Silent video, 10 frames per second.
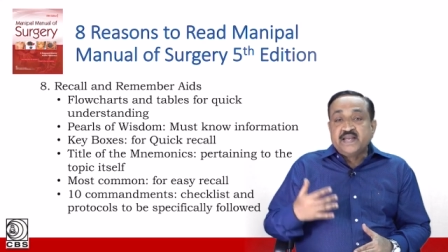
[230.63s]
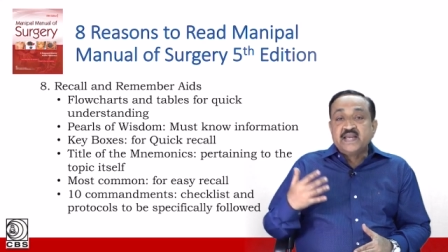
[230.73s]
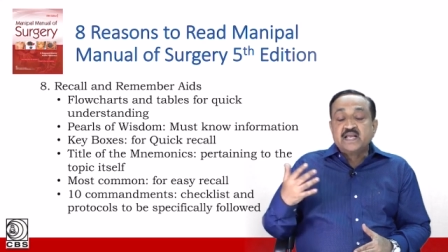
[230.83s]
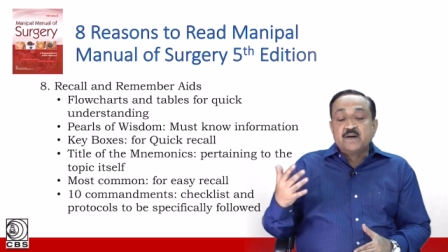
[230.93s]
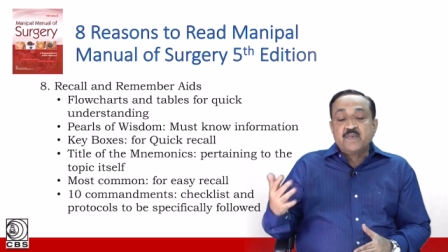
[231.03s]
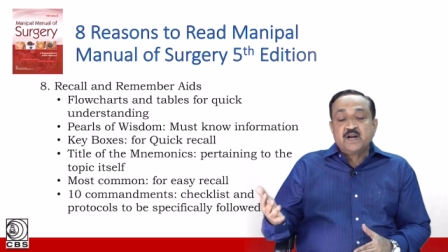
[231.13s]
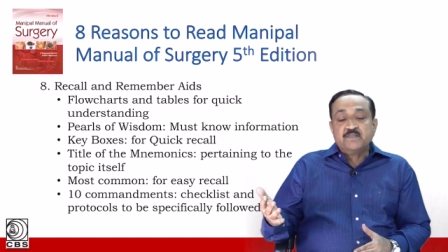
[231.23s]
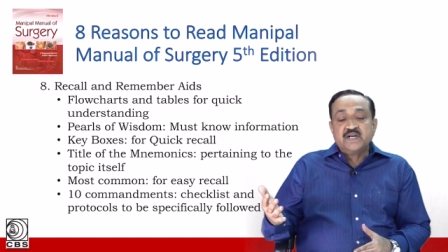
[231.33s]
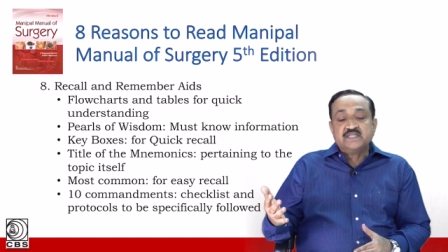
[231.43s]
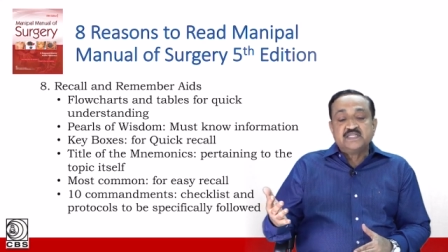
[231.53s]
10
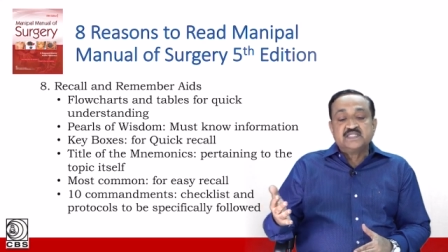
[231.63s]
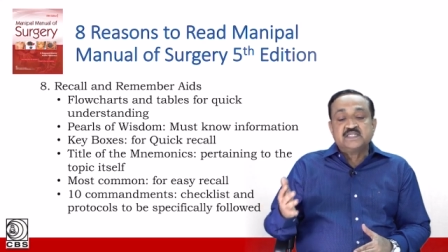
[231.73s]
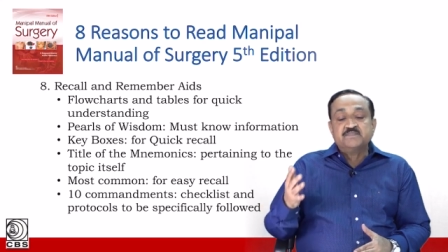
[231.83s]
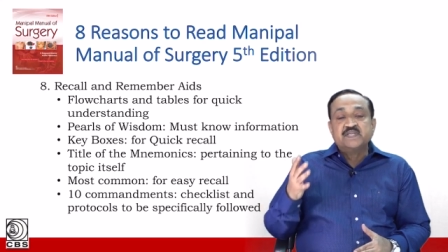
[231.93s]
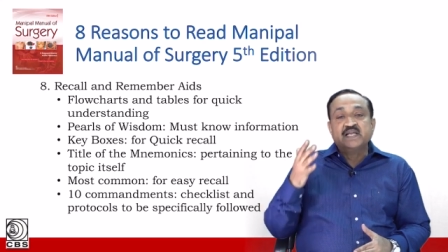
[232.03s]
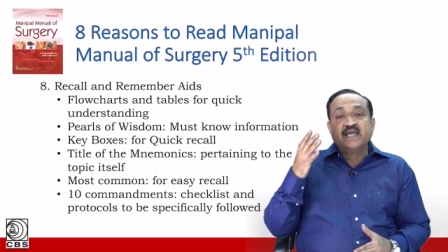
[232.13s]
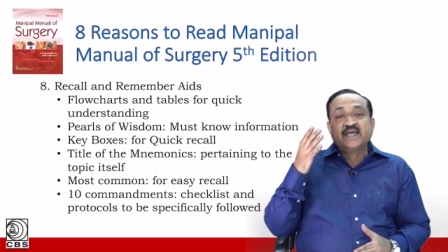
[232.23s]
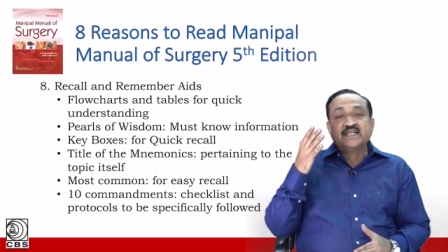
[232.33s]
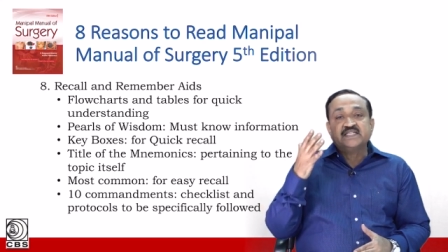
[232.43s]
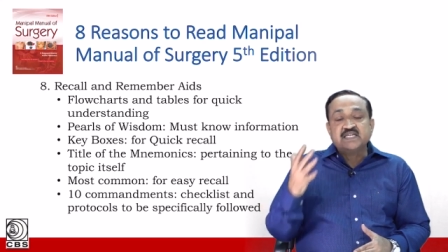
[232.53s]
commandments is something
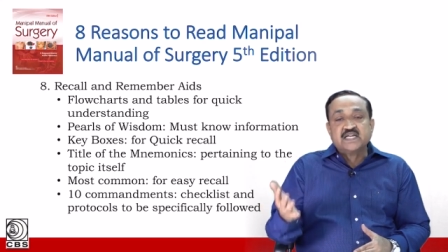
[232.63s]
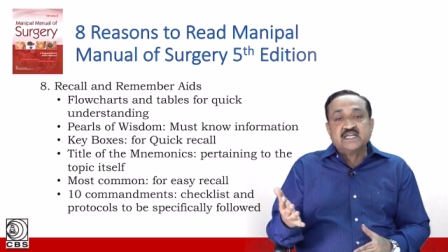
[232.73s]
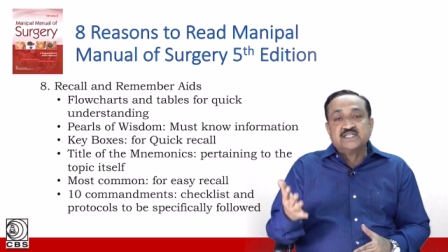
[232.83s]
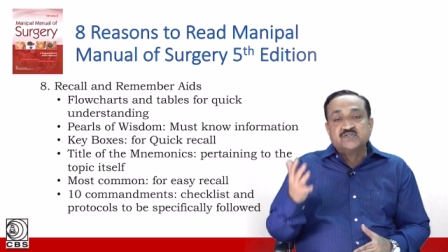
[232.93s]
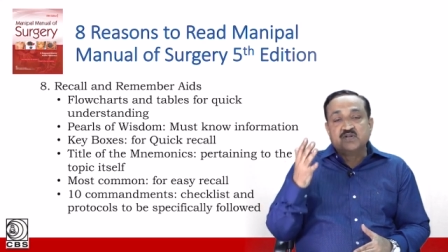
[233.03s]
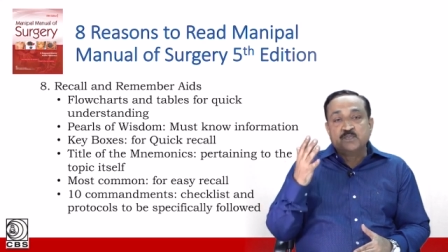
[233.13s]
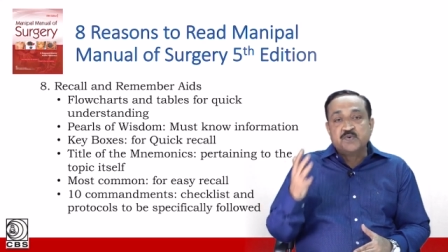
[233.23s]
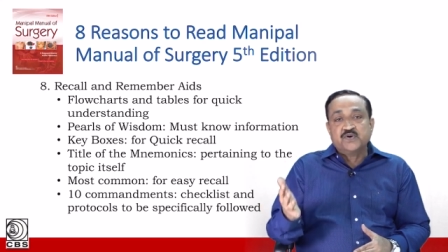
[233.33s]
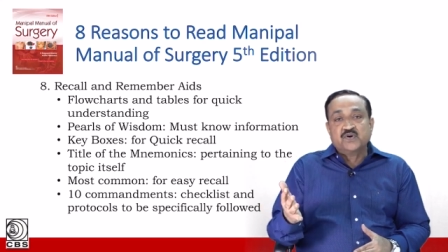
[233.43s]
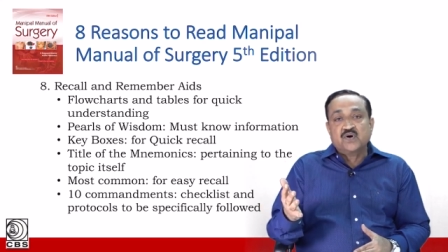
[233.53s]
like a checklist or a
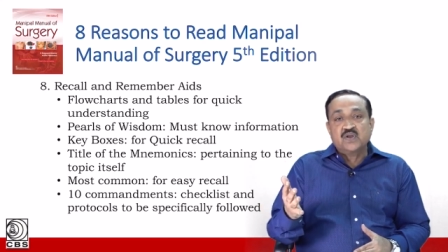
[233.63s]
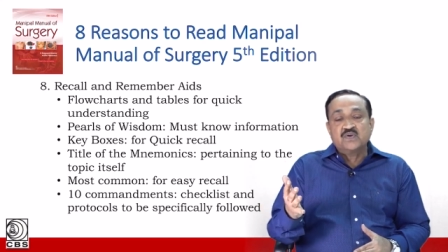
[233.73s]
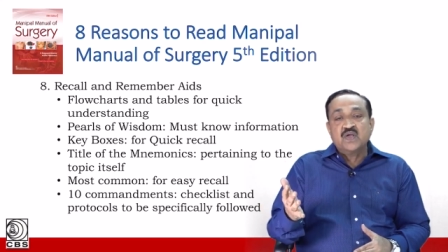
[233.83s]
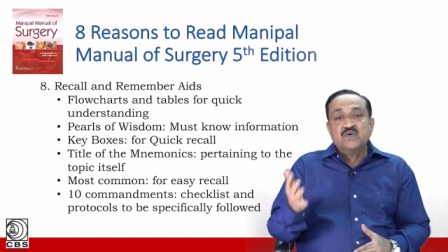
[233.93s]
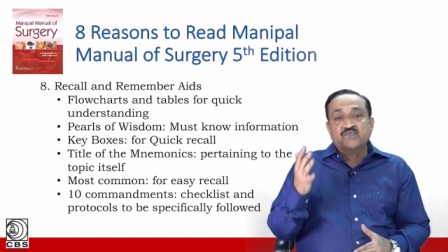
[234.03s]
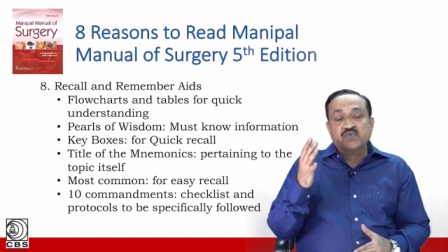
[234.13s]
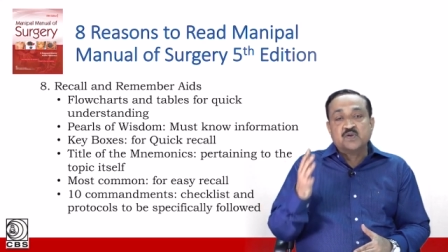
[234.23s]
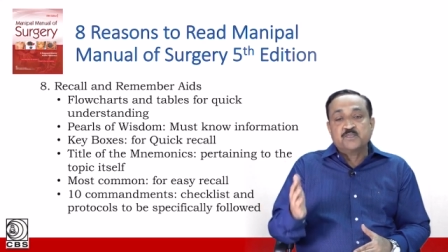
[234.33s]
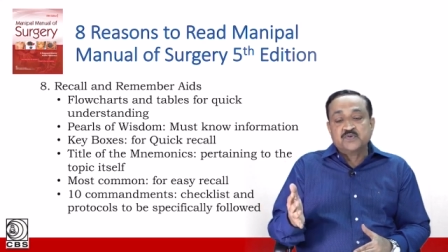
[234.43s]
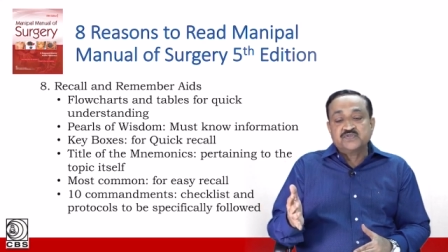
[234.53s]
protocol for
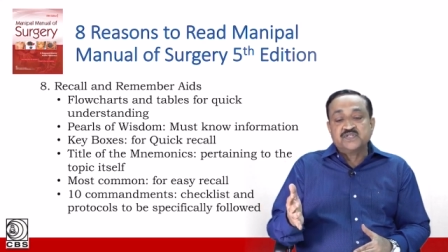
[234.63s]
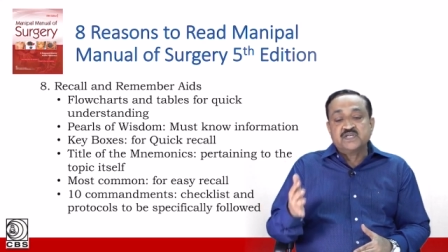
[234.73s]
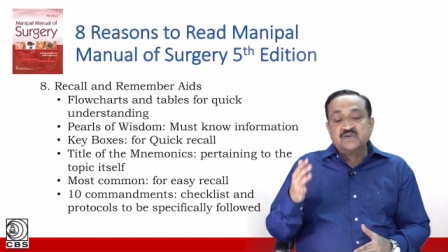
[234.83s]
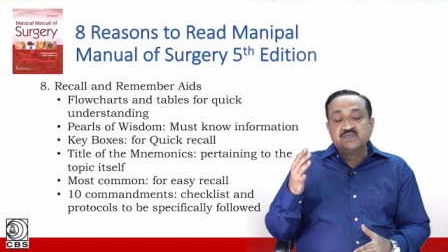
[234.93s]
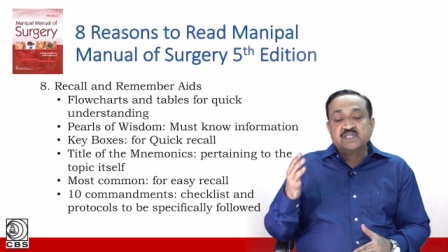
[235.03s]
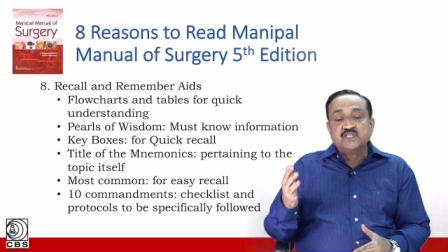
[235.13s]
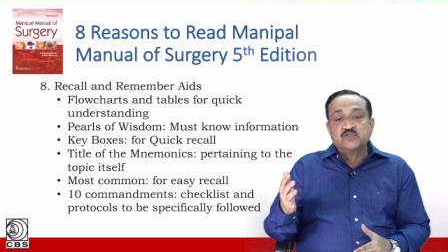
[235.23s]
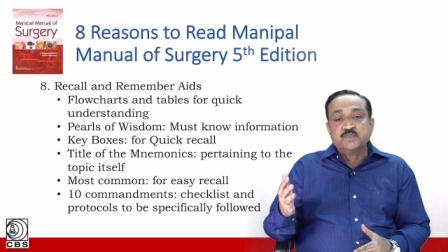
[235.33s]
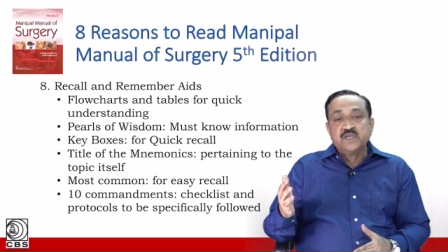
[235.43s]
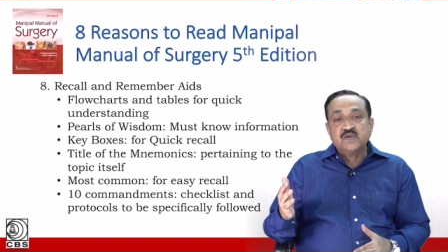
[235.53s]
a procedure which has
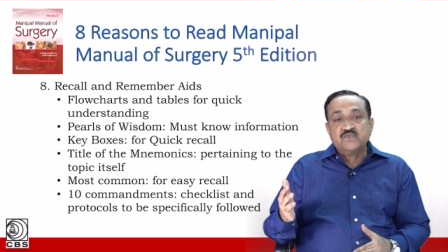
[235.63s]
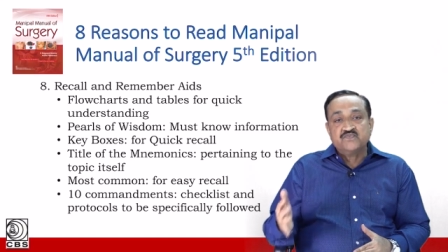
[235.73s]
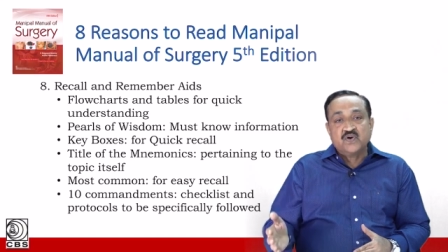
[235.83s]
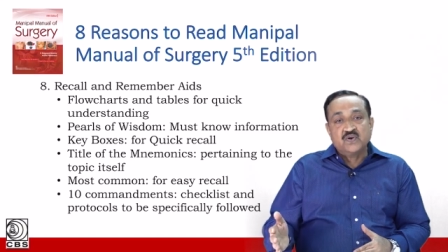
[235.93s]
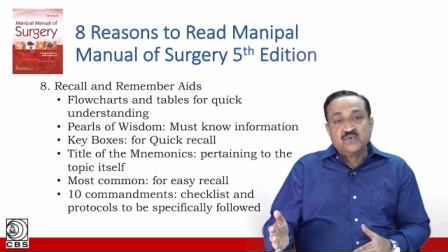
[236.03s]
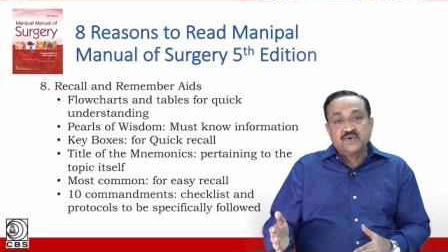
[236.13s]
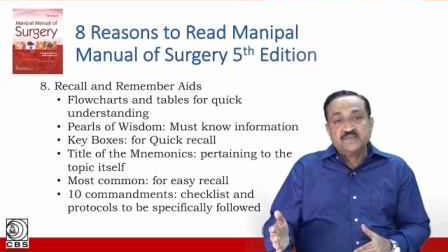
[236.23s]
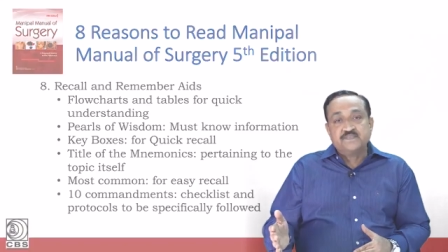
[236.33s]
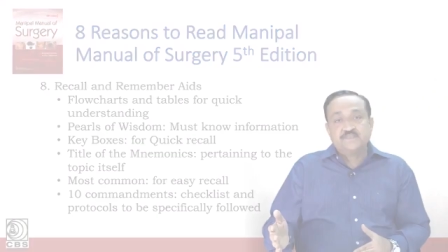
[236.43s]
to be followed.